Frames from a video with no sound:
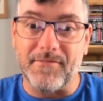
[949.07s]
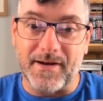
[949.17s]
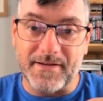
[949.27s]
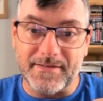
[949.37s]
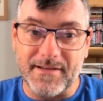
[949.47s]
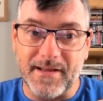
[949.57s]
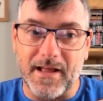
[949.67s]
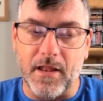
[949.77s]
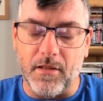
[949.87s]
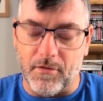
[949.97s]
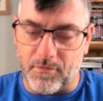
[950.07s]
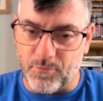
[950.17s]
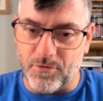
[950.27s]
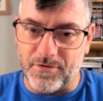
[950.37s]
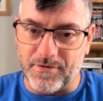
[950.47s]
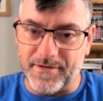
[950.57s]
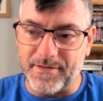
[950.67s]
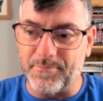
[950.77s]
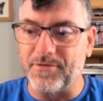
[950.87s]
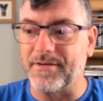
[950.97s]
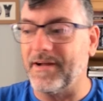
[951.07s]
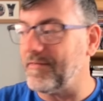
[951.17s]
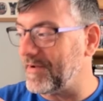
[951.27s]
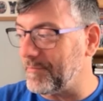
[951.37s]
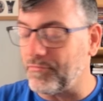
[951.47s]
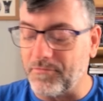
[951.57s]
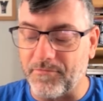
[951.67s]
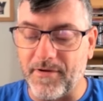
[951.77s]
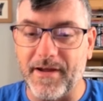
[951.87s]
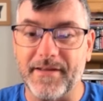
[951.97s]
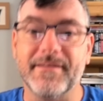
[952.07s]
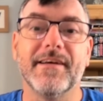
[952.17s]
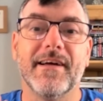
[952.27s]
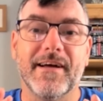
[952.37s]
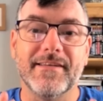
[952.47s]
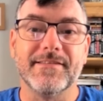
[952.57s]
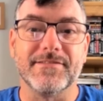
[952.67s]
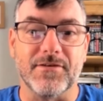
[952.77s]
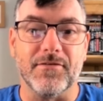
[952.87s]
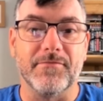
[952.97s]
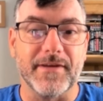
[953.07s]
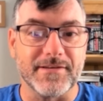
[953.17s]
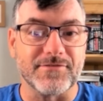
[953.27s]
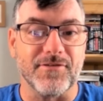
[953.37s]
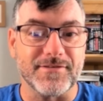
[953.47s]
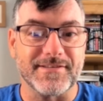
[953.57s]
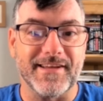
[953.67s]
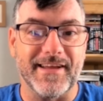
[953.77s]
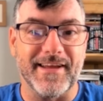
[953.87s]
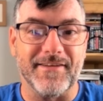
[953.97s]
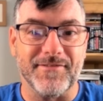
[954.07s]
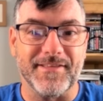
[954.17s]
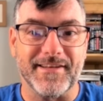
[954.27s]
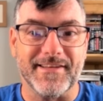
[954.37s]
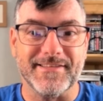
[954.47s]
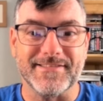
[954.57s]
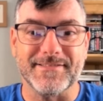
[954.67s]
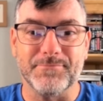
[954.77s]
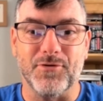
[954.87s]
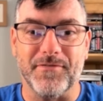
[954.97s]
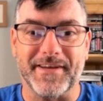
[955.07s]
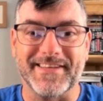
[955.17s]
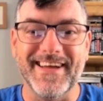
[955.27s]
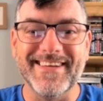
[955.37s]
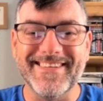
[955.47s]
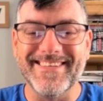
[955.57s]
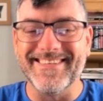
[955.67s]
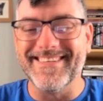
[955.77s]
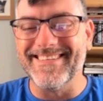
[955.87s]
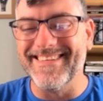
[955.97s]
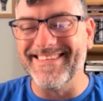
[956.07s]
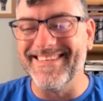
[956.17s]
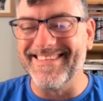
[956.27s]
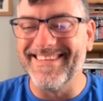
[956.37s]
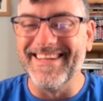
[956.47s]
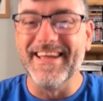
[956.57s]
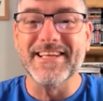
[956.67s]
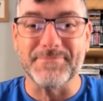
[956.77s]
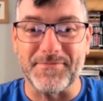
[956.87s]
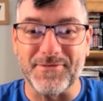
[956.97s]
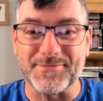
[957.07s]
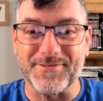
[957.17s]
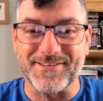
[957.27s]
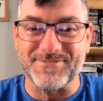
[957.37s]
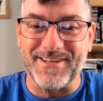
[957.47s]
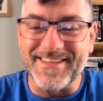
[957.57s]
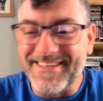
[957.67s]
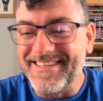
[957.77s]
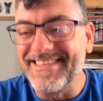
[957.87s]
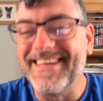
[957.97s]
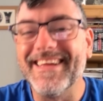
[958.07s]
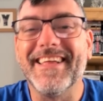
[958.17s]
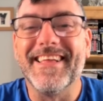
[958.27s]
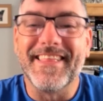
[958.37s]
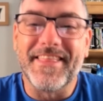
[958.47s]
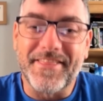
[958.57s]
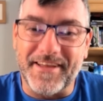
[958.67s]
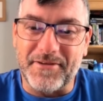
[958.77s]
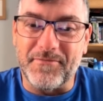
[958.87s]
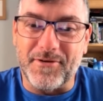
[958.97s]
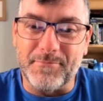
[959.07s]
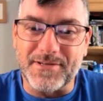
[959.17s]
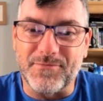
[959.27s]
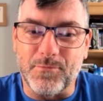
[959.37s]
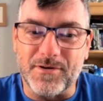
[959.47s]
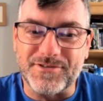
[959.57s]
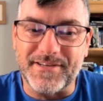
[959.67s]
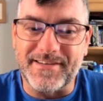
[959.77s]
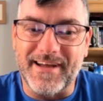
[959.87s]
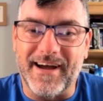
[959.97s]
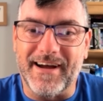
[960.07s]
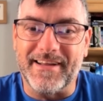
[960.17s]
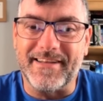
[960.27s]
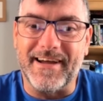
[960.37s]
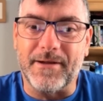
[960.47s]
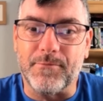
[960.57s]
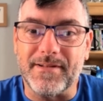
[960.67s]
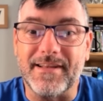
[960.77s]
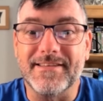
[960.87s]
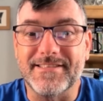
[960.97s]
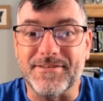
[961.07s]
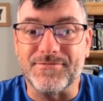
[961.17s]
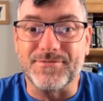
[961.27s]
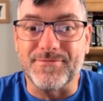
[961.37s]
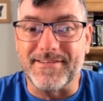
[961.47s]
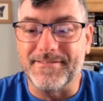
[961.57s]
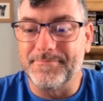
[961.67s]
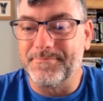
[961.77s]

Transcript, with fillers: I've had a lot of work gone into the book. I've had it proofread, so fingers crossed everything is perfect. It's my first book as well. Thank you very much for watching, and I will see you soon.